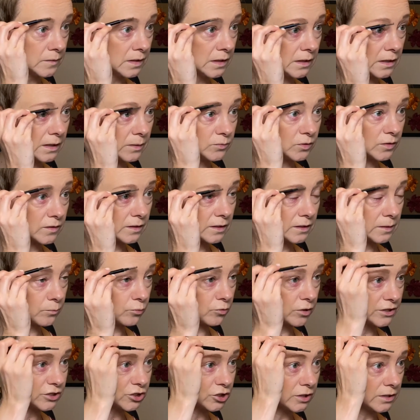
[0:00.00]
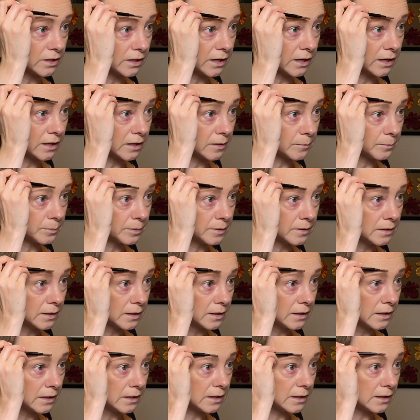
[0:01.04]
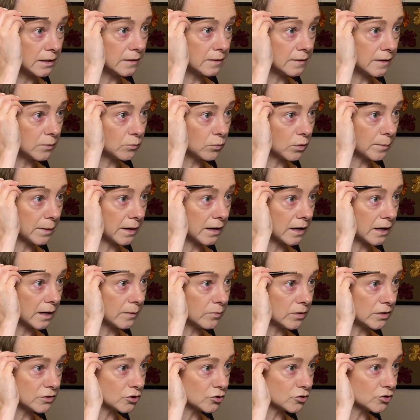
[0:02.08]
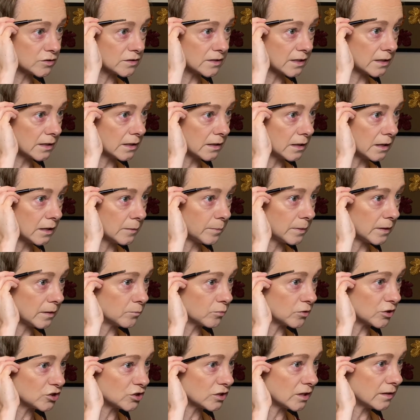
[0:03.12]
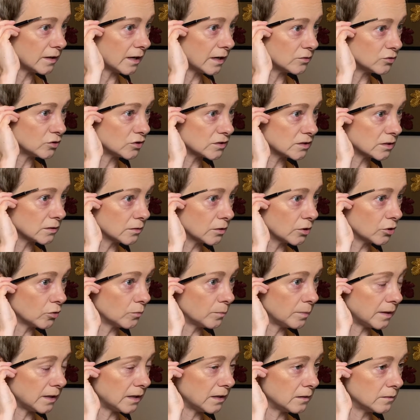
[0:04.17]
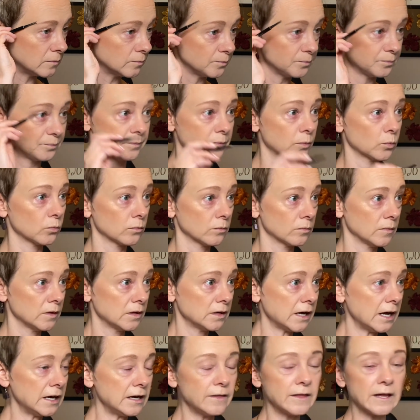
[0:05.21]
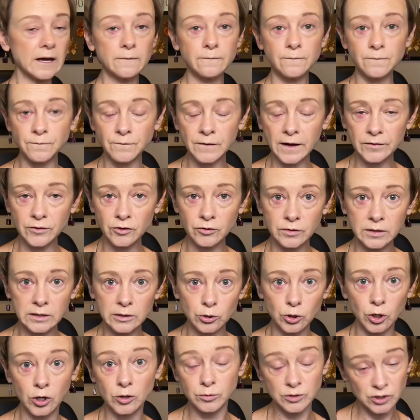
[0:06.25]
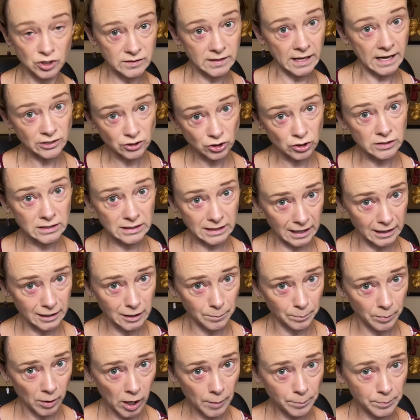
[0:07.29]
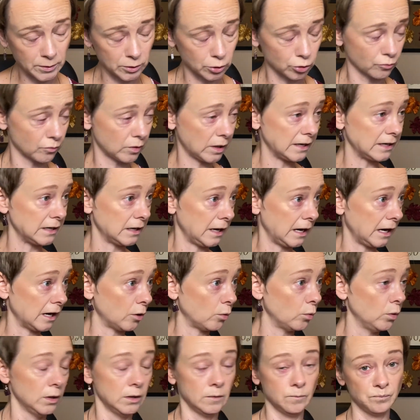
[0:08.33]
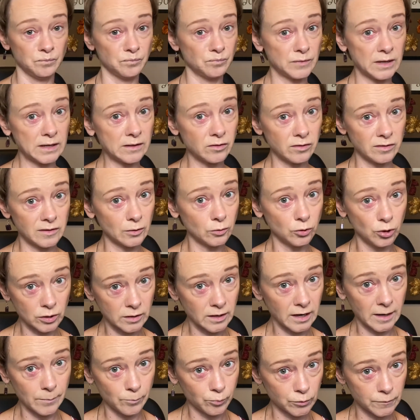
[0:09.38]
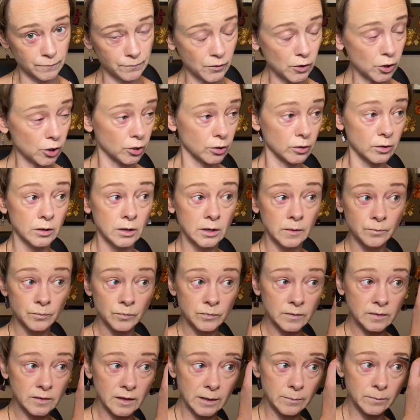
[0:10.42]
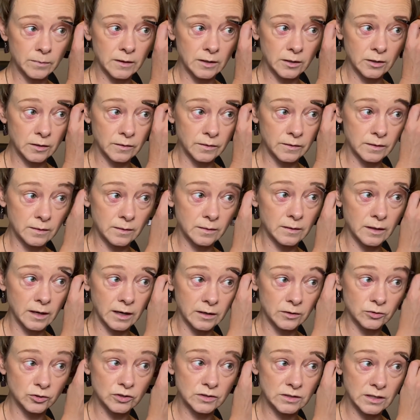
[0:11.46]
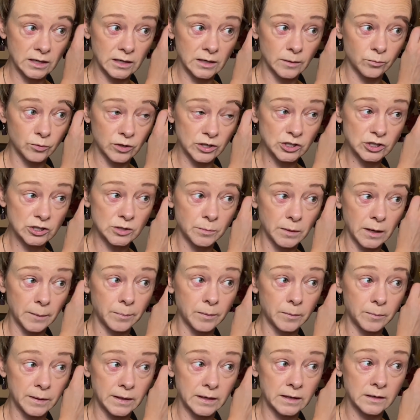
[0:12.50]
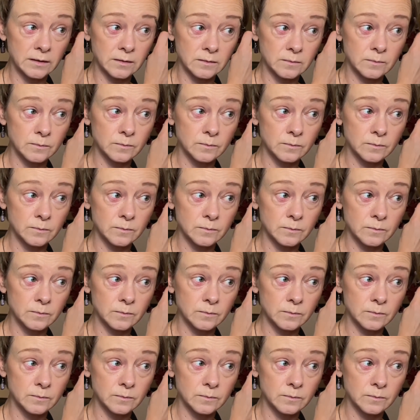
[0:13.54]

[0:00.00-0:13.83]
I'm just kind of brushing up, and then where my eyebrows are sticking up, I'll brush that down just a little bit. Kind of that feathery look, which is actually kind of popular right now. That's the look I prefer. Same thing on this side. I'll just kind of brush them up a bit.